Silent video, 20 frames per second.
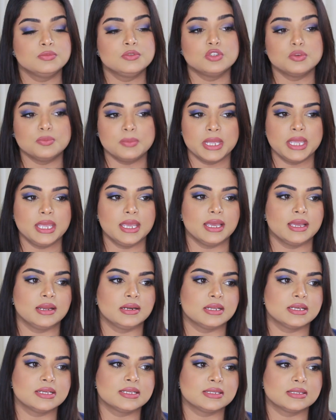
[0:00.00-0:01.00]
to me,
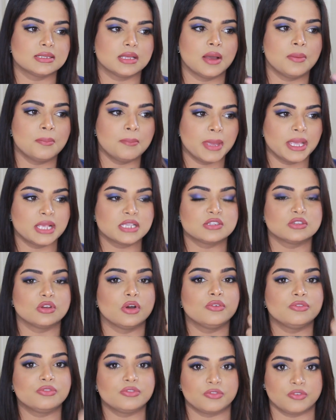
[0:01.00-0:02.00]
it is a mix
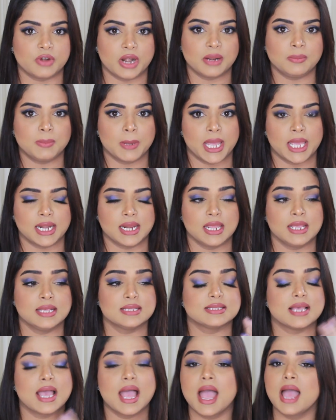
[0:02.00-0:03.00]
of red
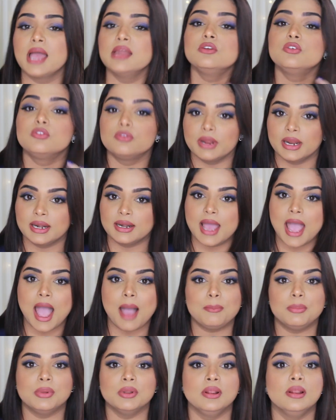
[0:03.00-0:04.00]
berries and red
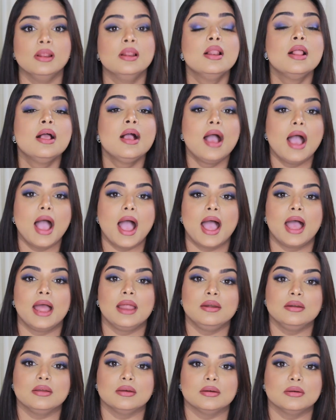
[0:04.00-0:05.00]
apple
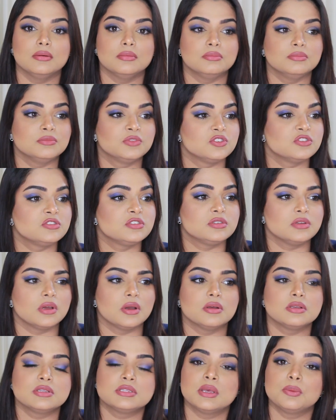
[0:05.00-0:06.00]
and just
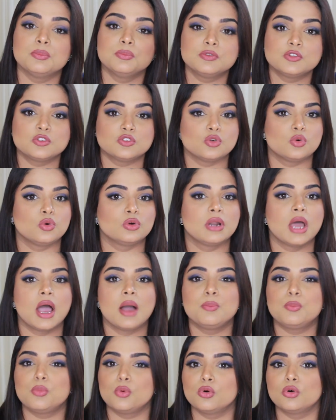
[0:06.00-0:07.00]
some
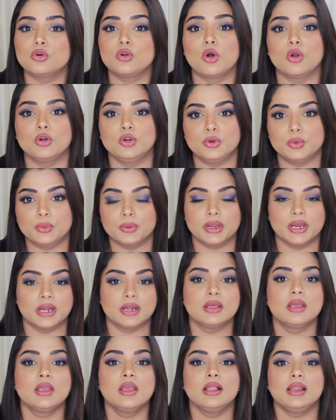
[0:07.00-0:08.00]
soda poured onto
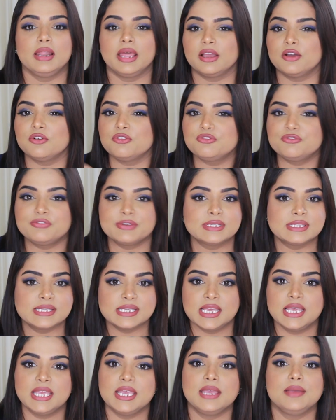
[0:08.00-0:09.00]
it, like a
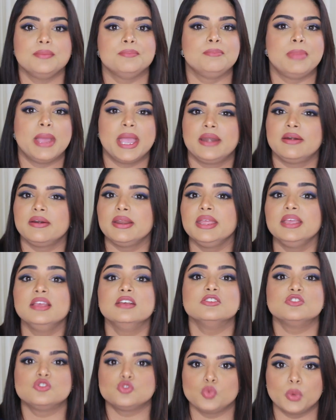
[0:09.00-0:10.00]
fizzy
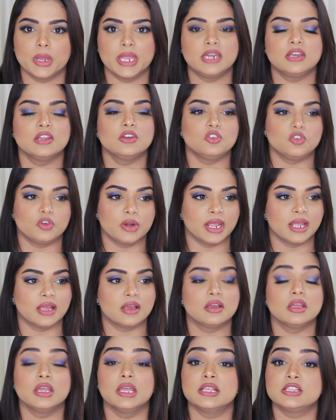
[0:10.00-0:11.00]
berry sweet drink.
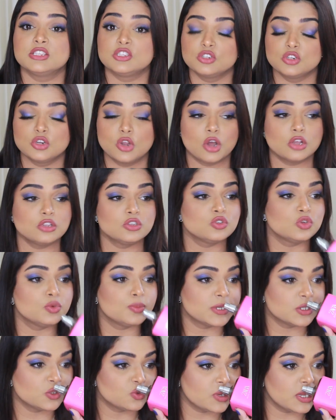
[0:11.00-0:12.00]
It's not
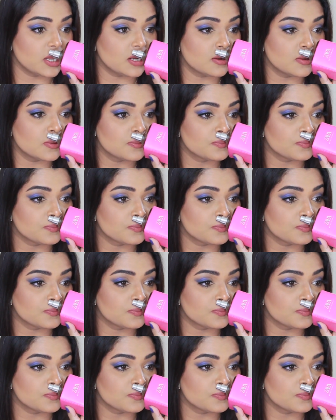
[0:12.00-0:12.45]
super sweet.